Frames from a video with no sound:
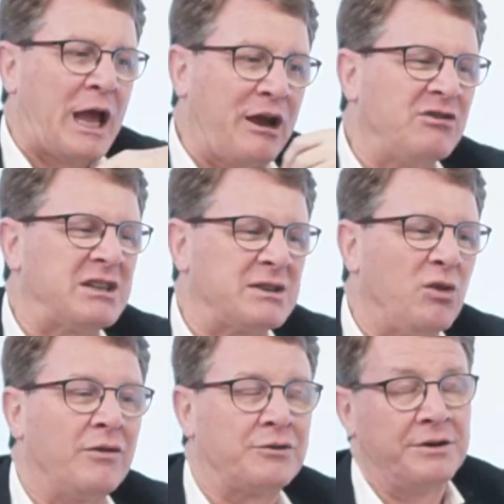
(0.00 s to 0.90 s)
Every so
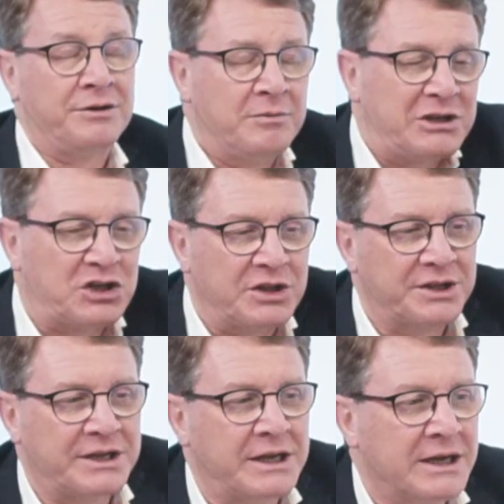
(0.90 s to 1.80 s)
often, you mentioned
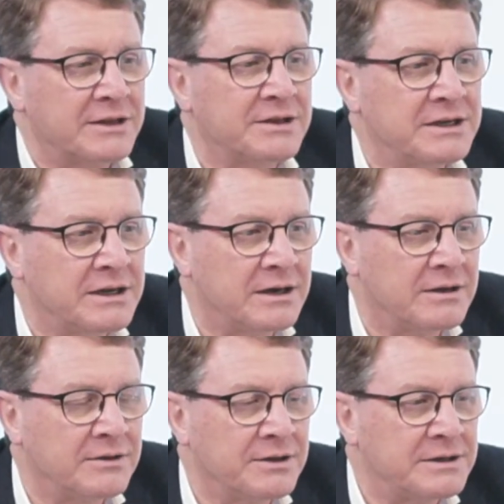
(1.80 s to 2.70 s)

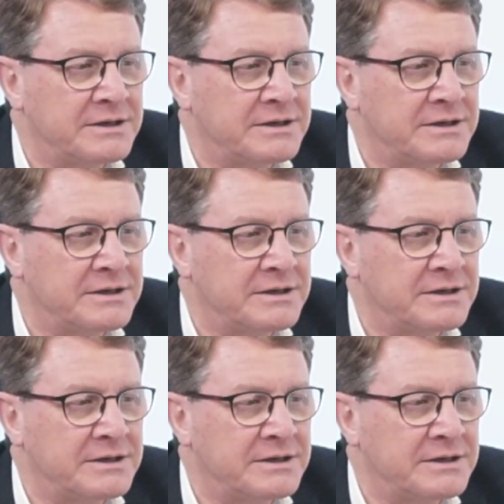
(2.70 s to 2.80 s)
the